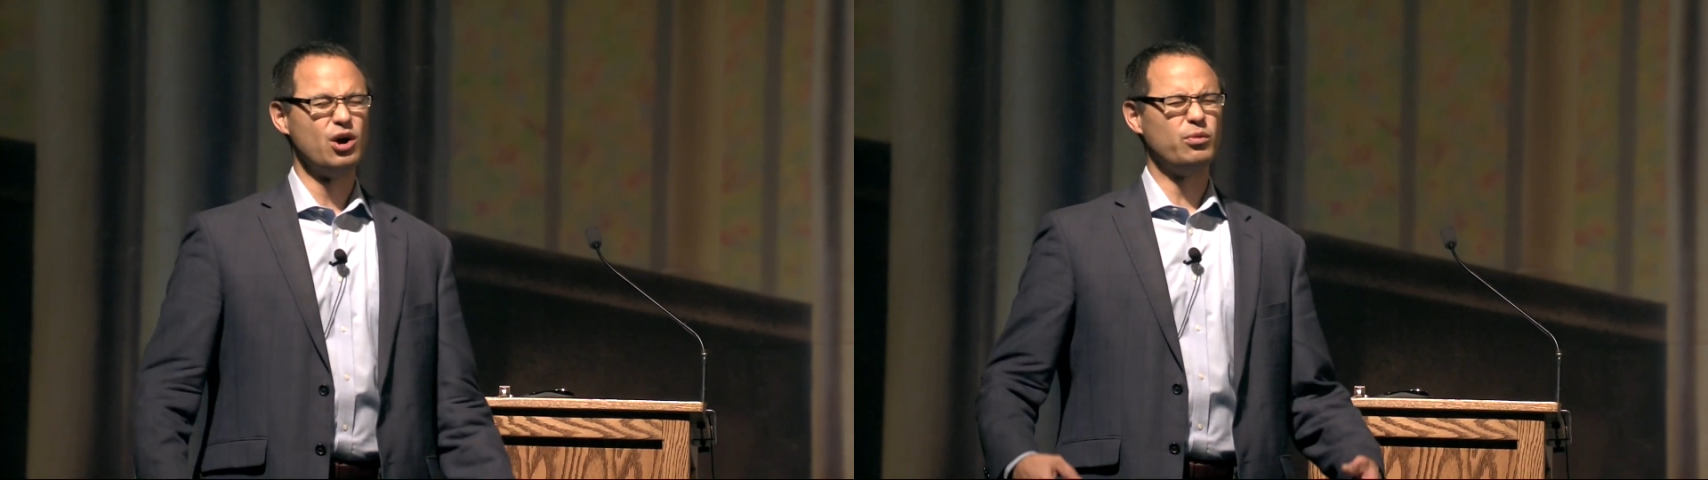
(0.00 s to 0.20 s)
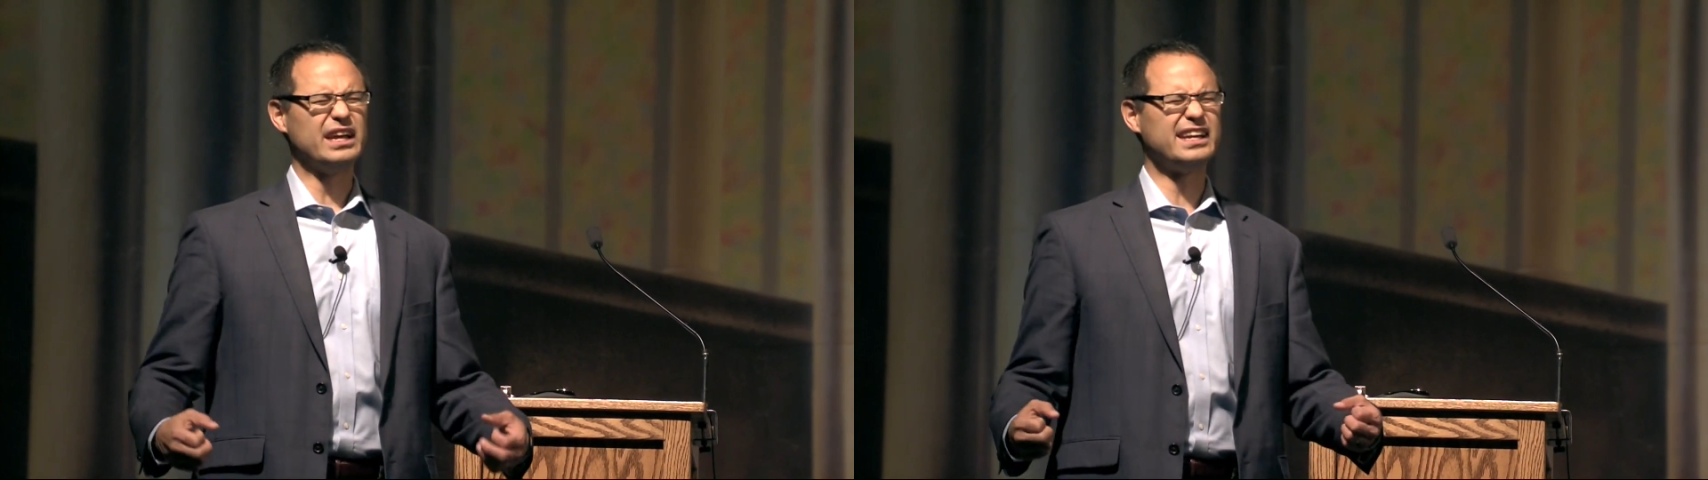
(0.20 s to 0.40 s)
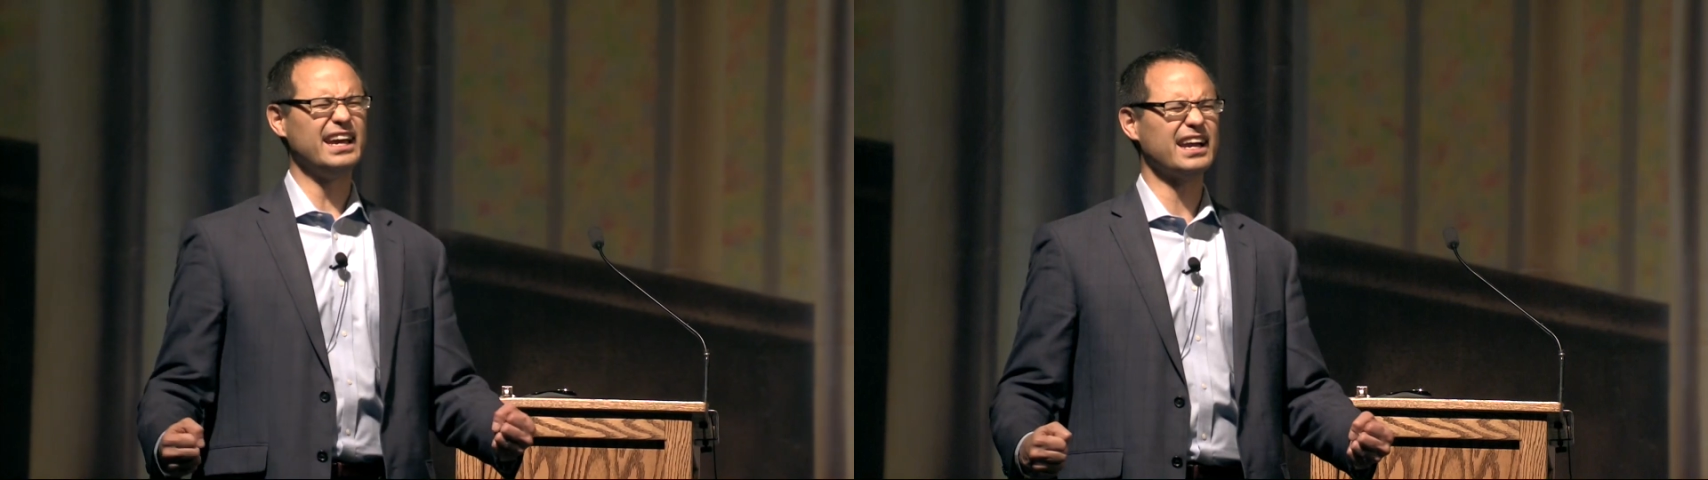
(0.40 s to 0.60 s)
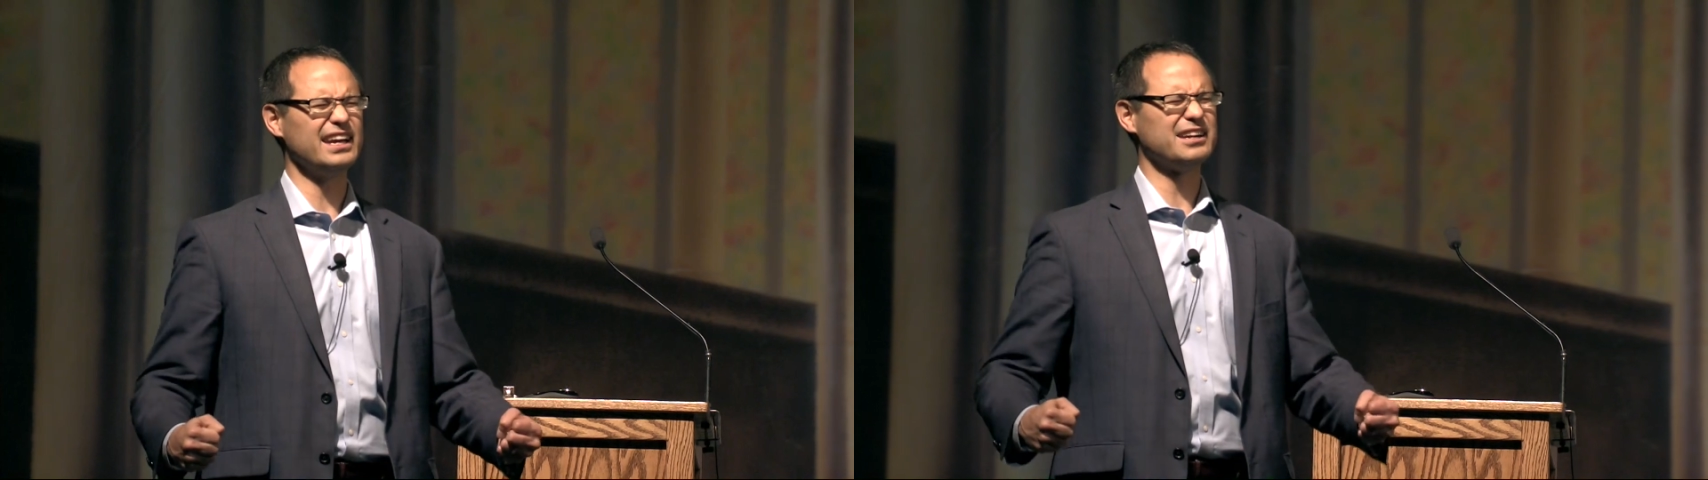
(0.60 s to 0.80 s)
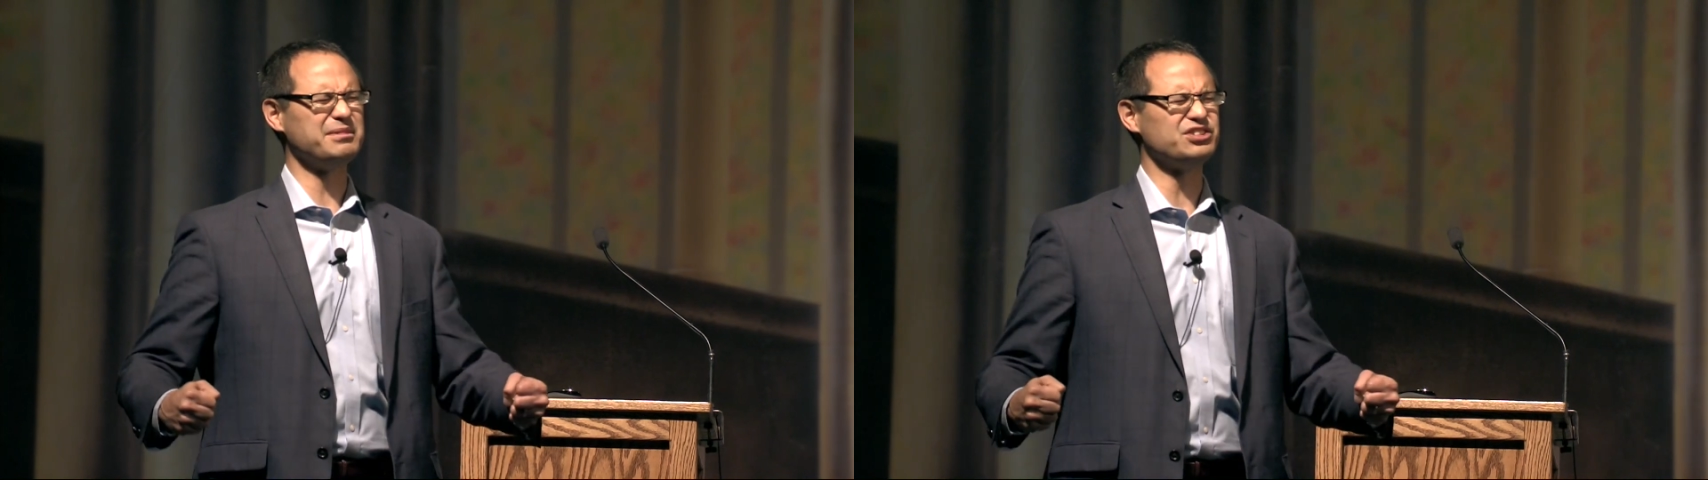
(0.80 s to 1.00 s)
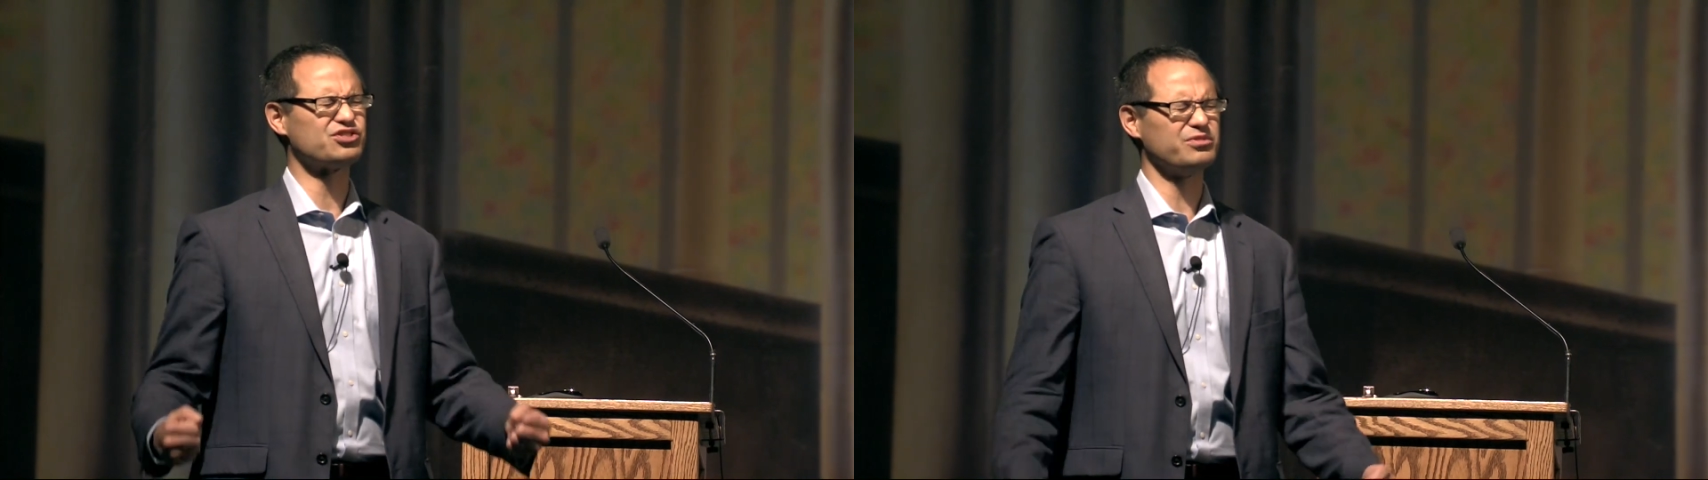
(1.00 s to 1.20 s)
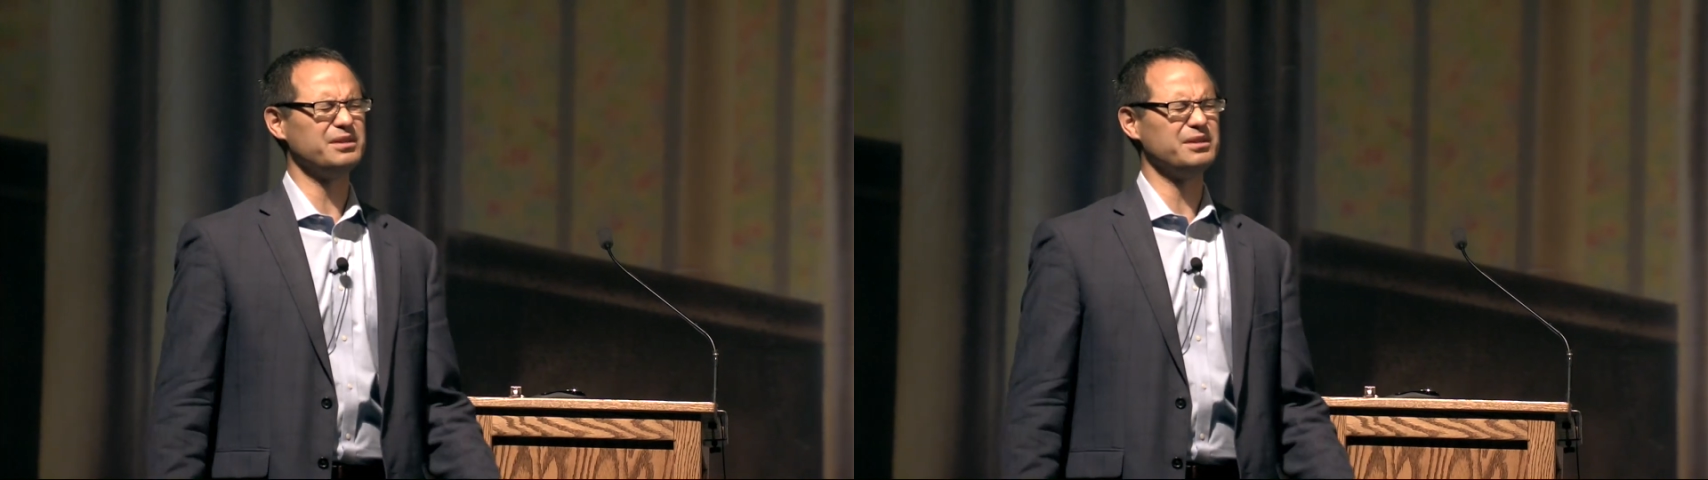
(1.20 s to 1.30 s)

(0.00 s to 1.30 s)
we kick and we scream.